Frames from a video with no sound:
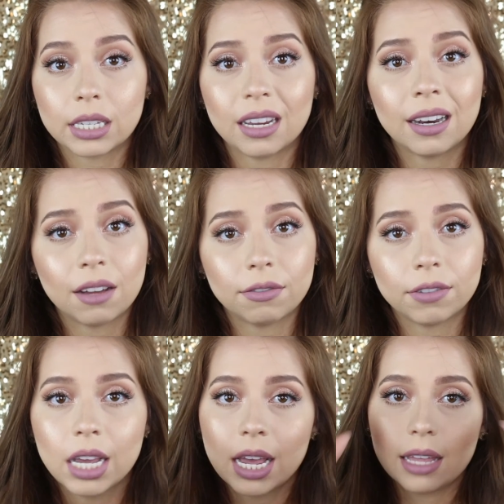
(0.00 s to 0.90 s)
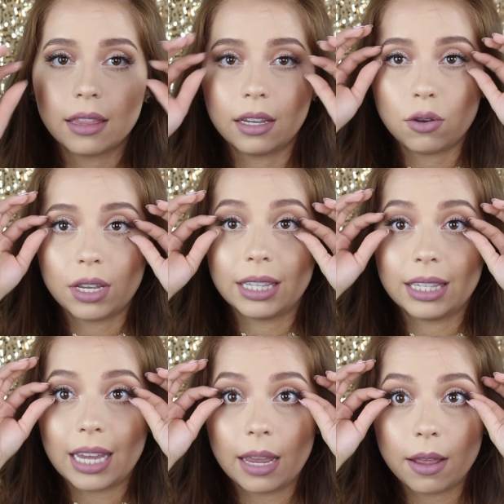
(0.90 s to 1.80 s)
enough that you can,
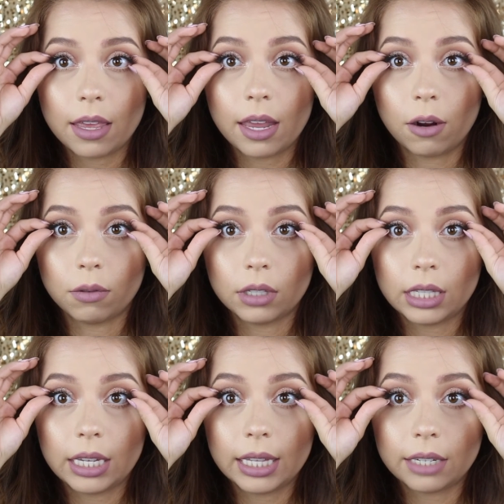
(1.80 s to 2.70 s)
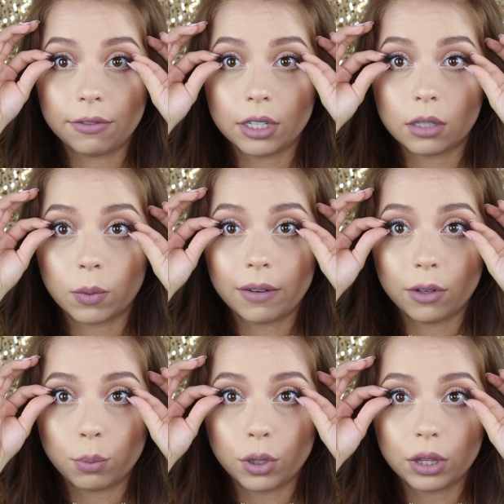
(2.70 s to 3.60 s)
you know, see the difference
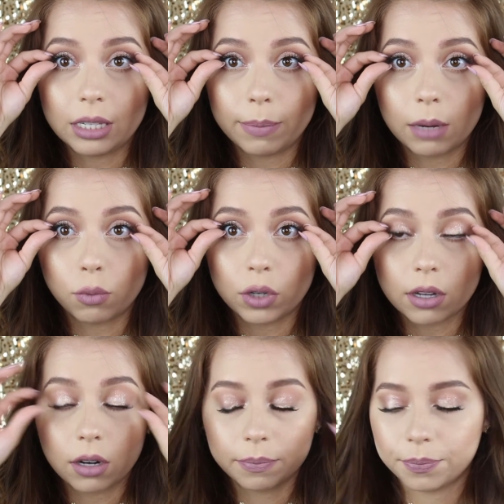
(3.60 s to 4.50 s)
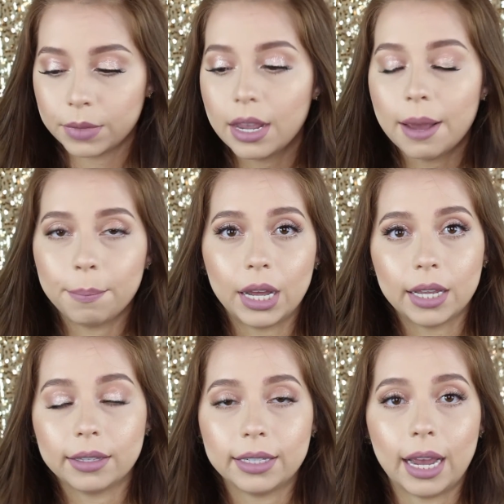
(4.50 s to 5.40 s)
whenever you put these bad boys on. But
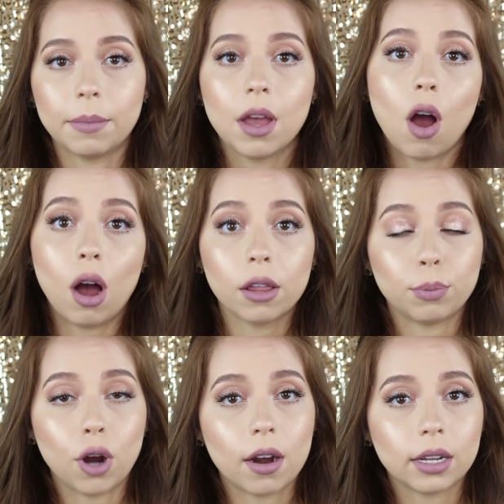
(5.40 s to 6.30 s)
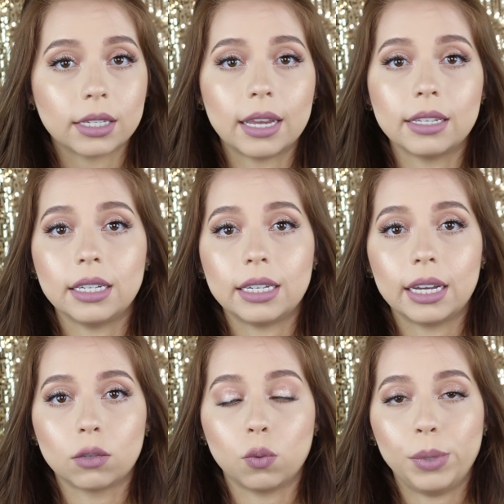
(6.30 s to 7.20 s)
yeah, all the products and
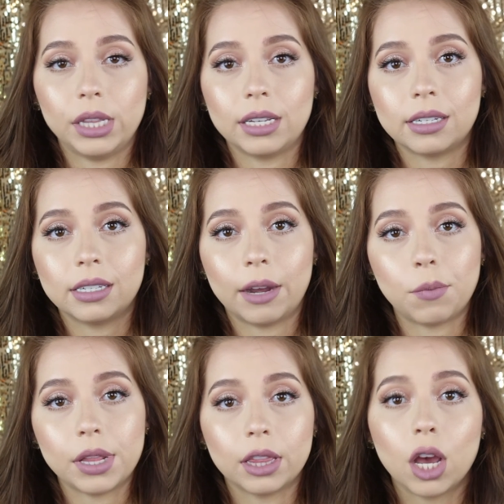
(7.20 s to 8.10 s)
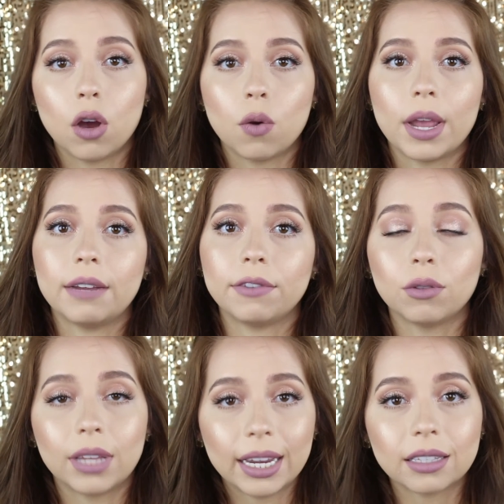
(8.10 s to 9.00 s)
details will be listed down below. And if
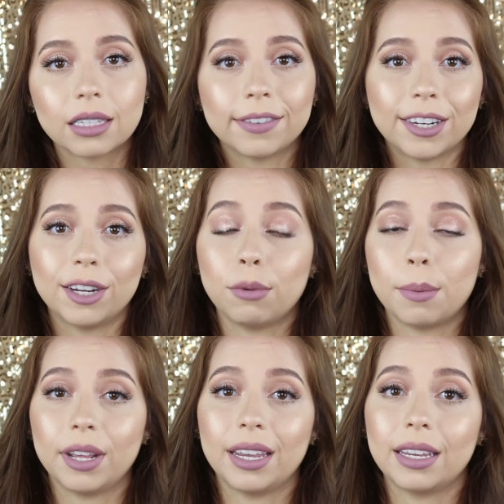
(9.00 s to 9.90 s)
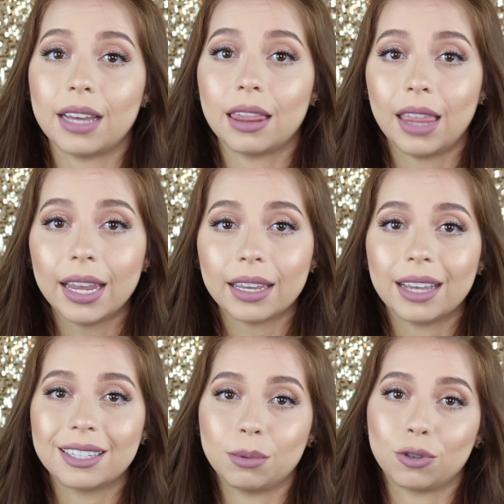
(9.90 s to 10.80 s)
you like this video, remember to hit like
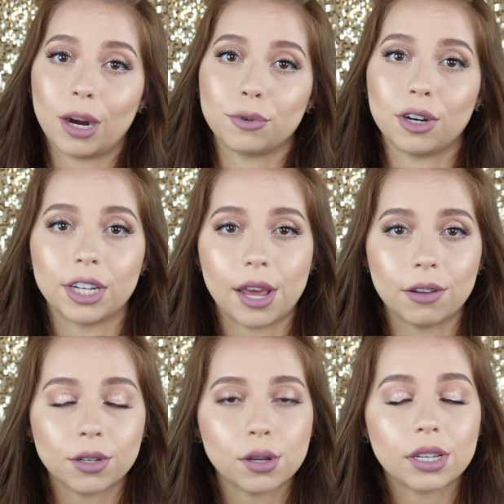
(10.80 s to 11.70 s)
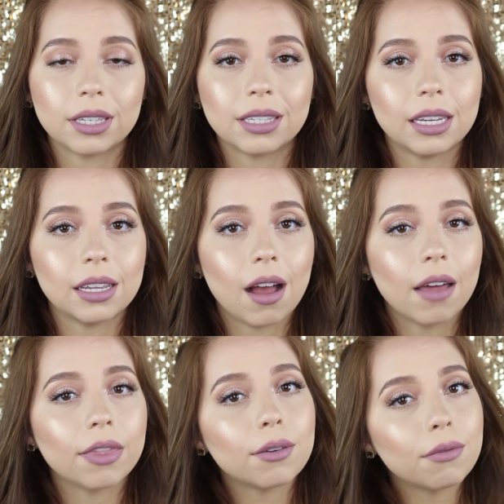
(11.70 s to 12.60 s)
and subscribe to our channel so you can see
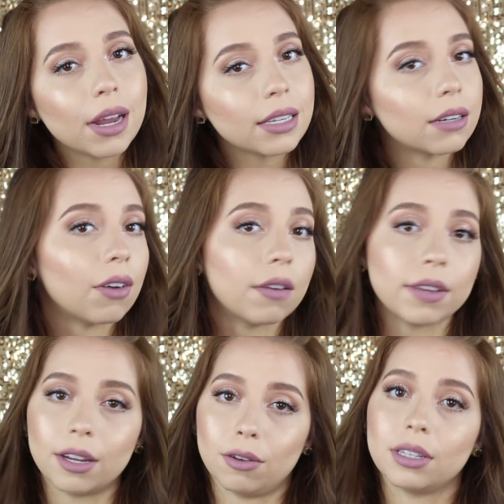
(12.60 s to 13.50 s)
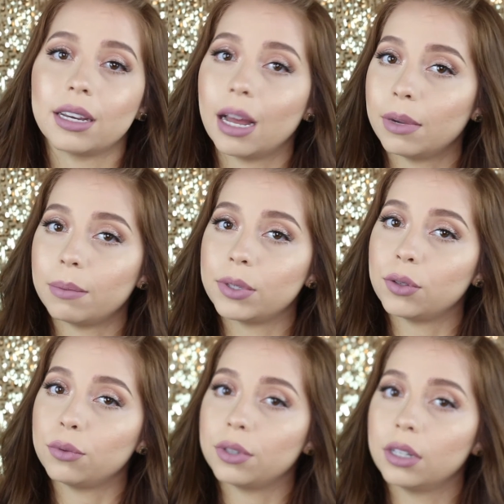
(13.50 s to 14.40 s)
the rest of our videos that come up
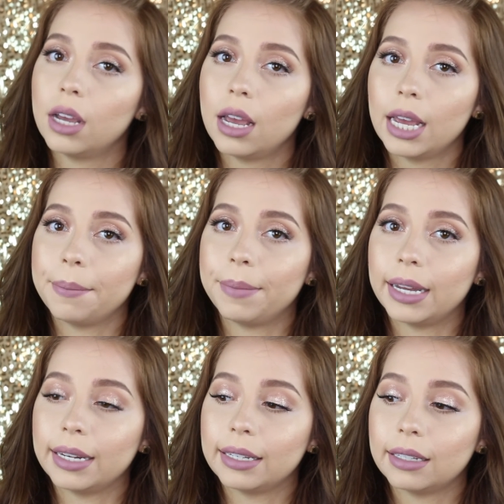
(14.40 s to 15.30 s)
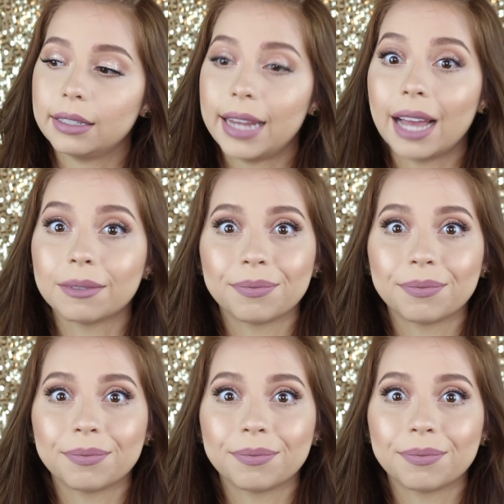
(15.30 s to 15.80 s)
soon. But yeah,